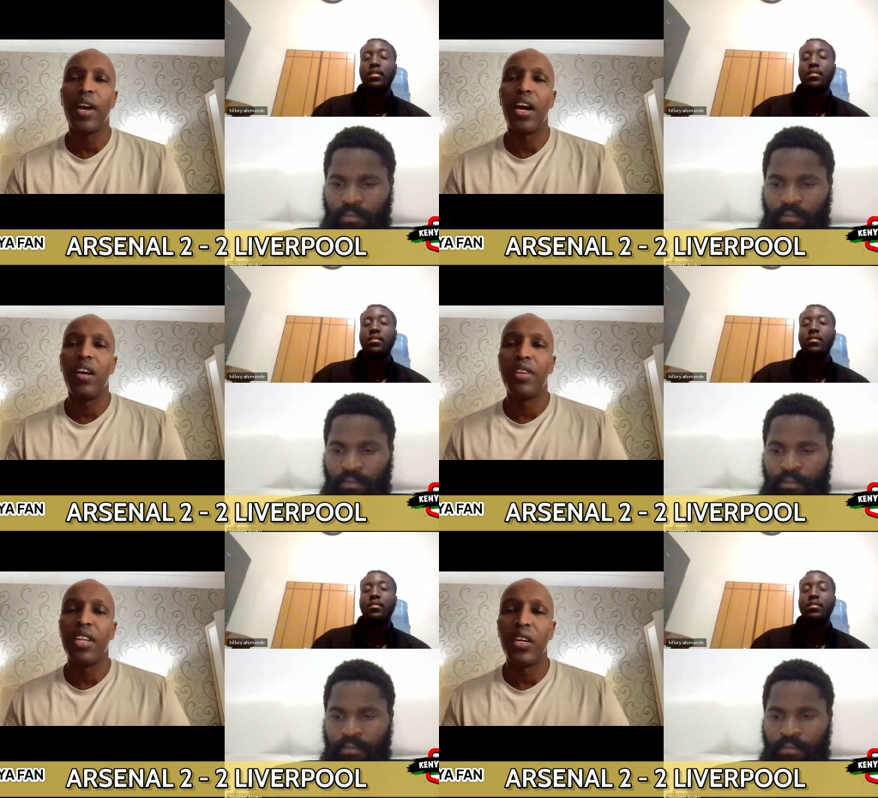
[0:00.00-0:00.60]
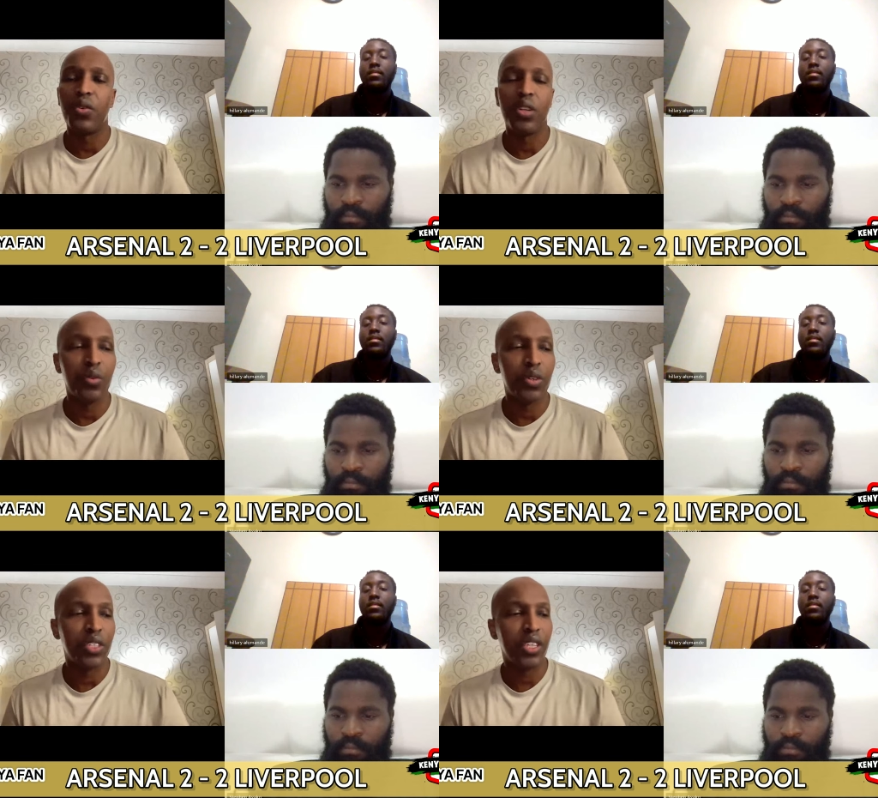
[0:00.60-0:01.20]
Speaker 1: way out of it. Like it would, it
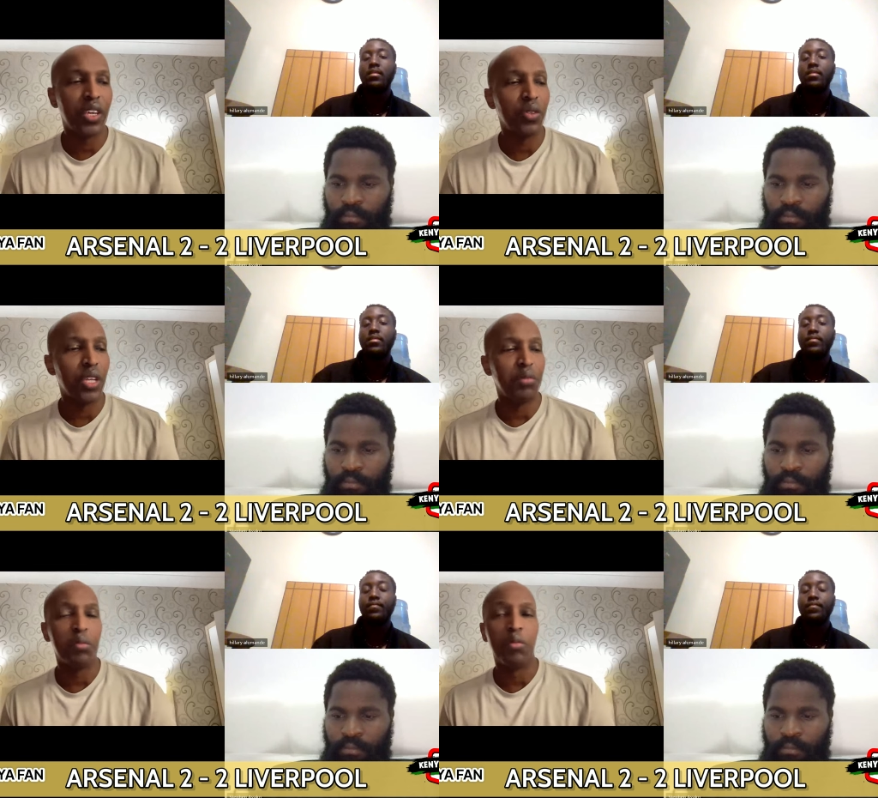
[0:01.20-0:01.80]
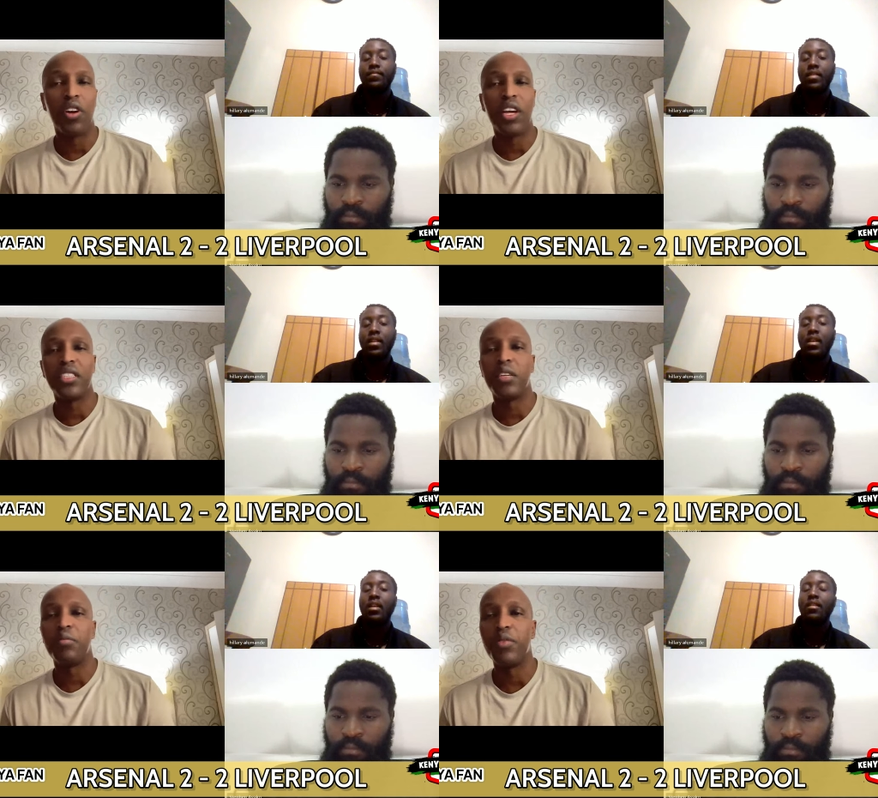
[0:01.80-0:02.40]
would have just killed them, demoralized
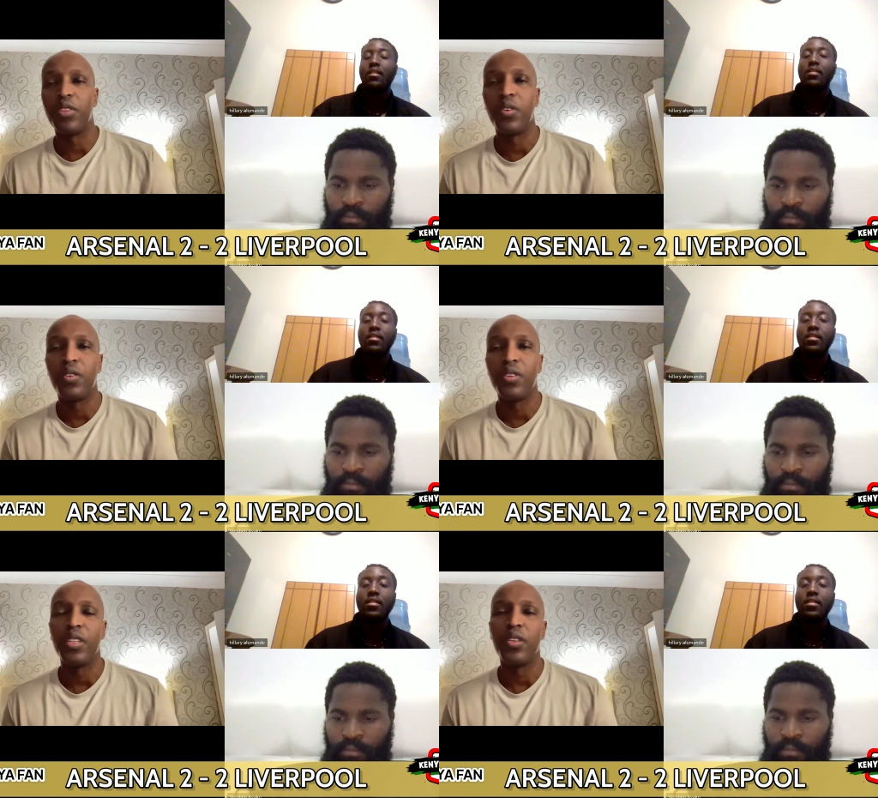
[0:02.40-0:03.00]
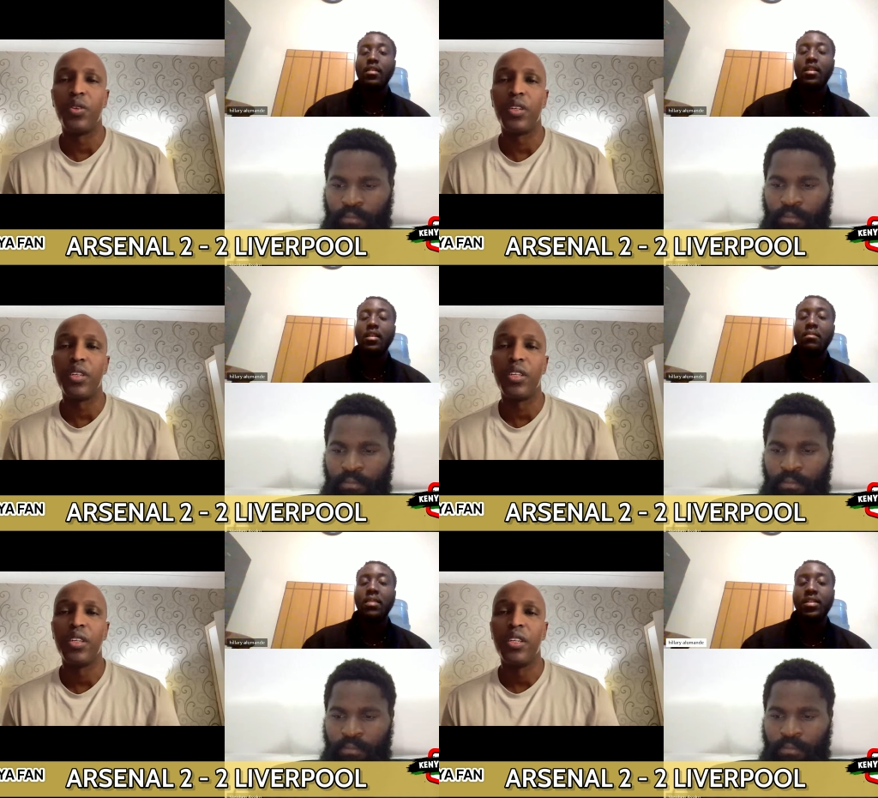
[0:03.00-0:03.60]
them. You know, it would.
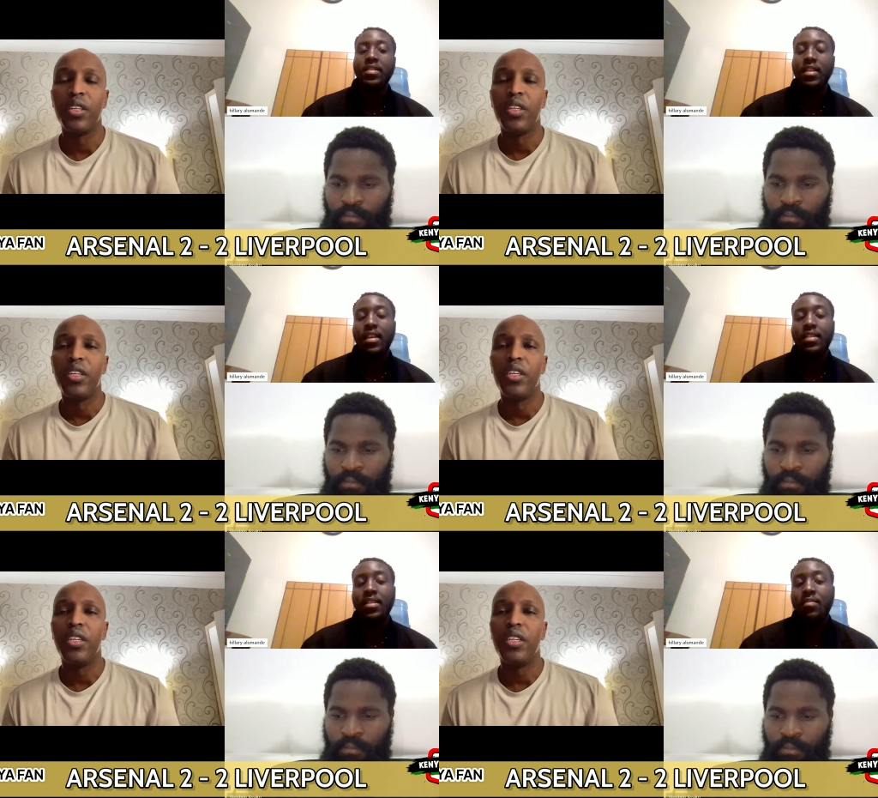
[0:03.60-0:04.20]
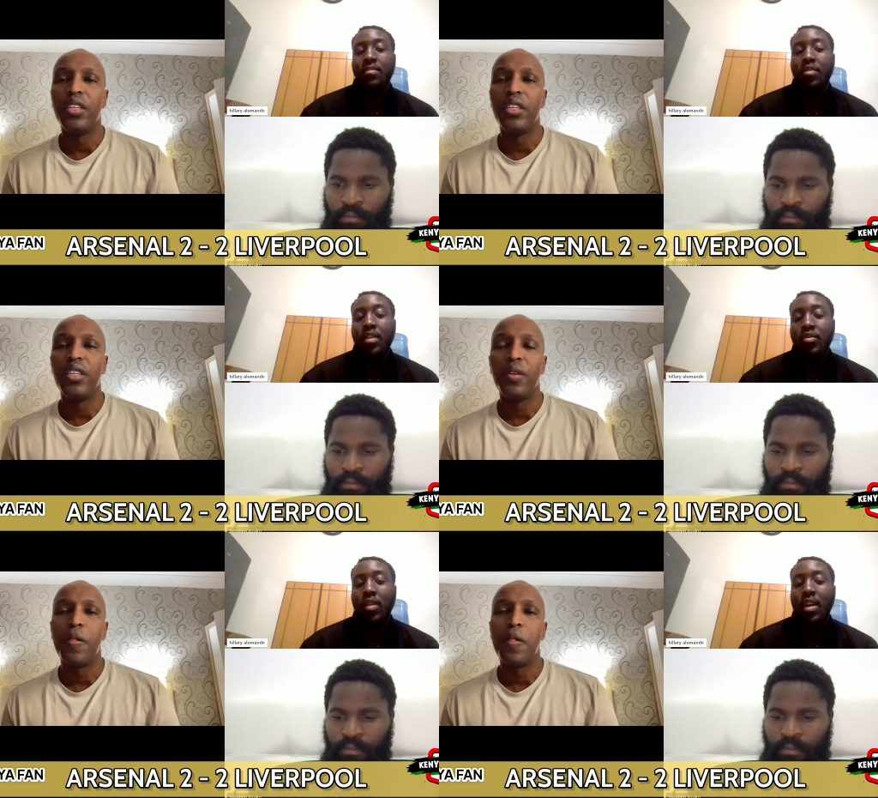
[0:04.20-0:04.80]
Speaker 2: Uh... That's the
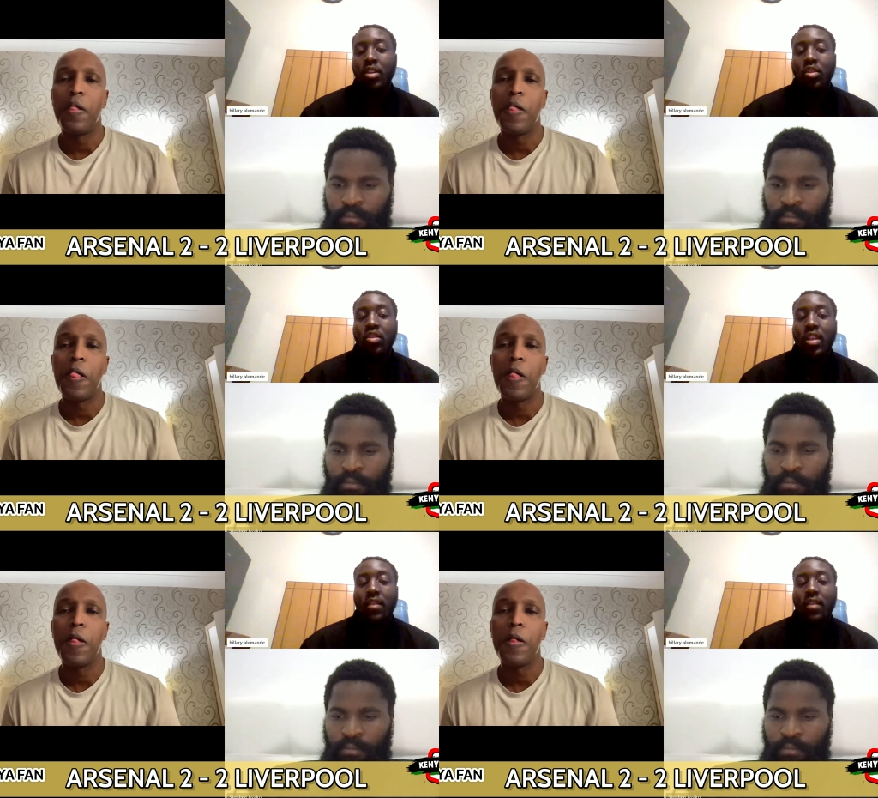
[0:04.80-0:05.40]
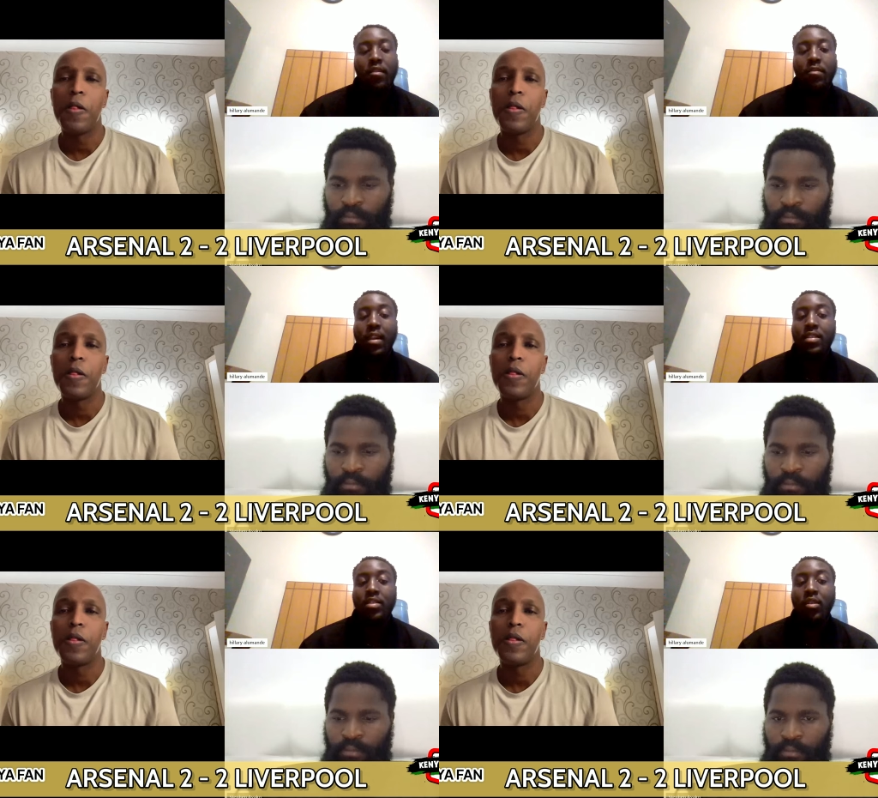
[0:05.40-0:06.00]
point where you don't give your
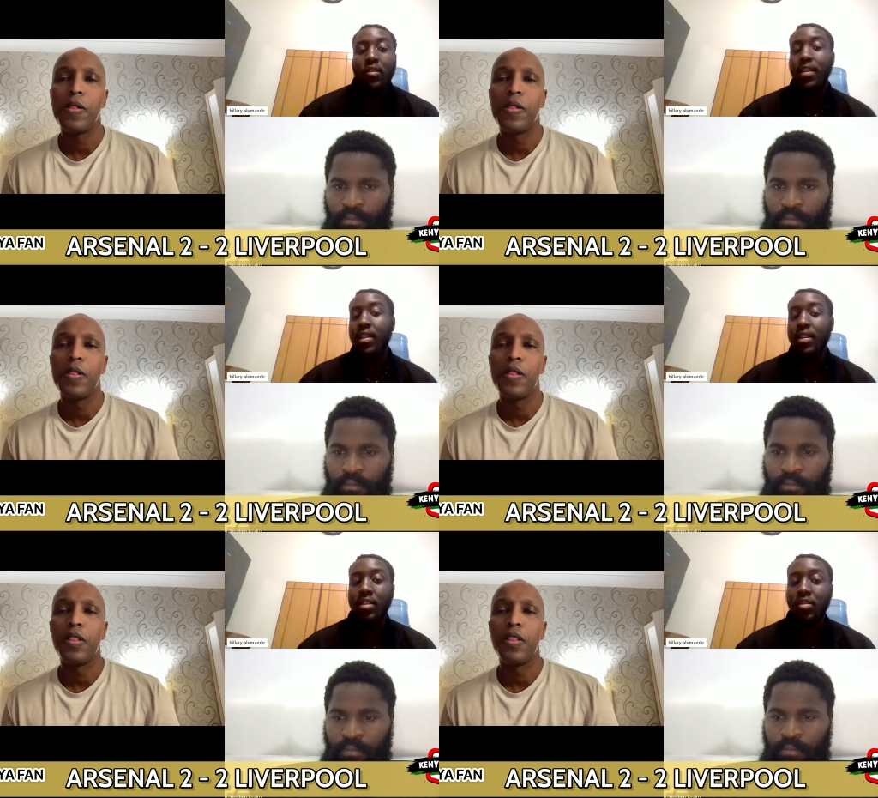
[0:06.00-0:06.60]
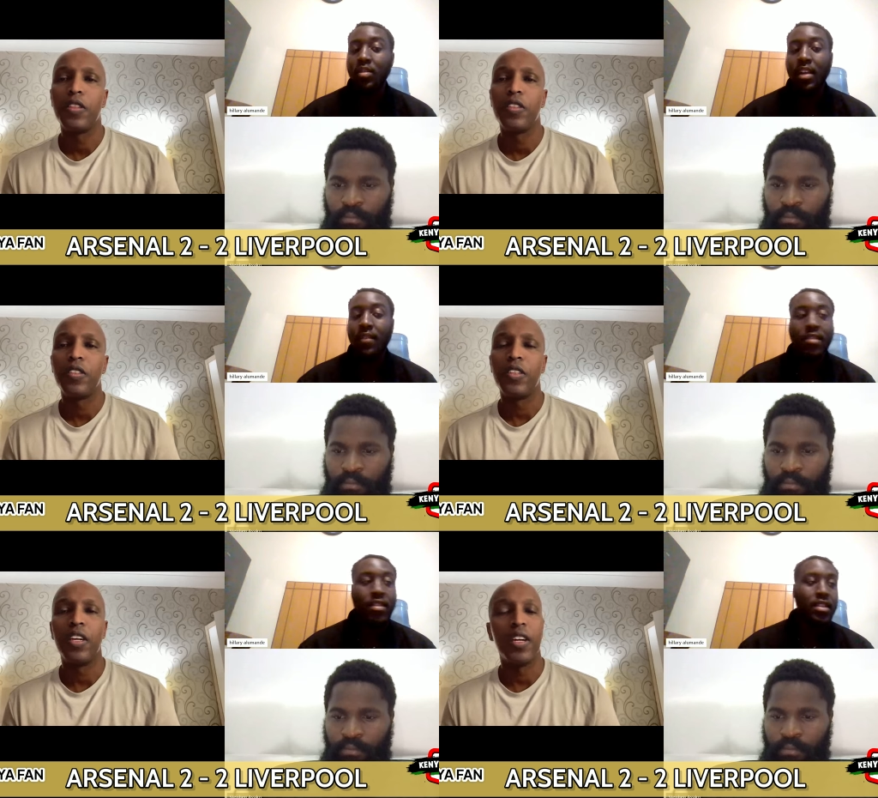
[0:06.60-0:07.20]
players confidence. You'd
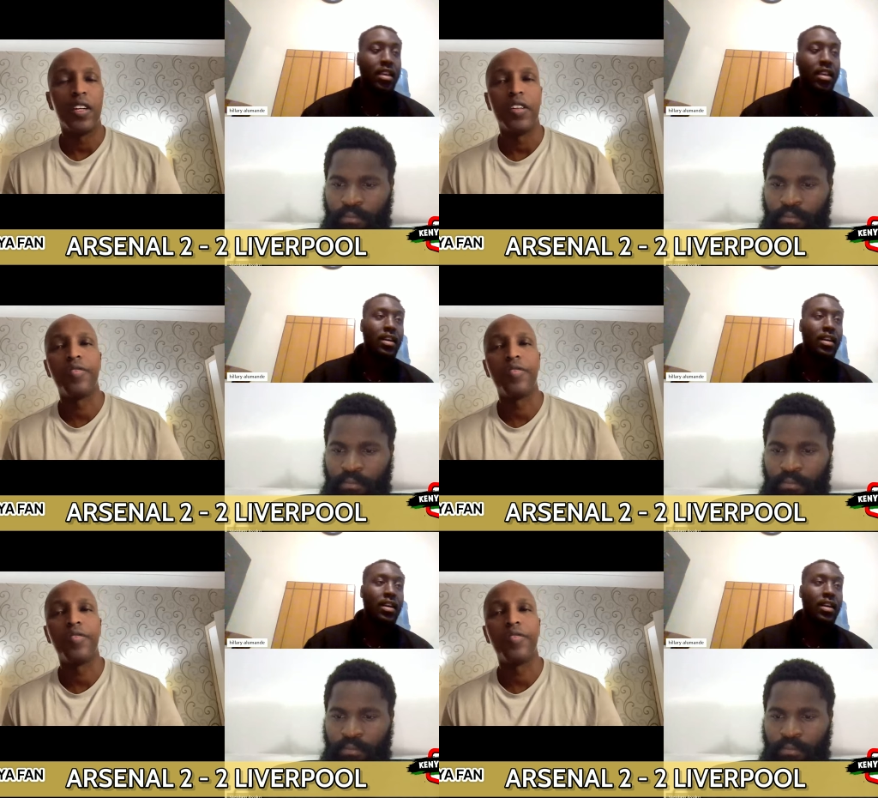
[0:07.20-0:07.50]
never see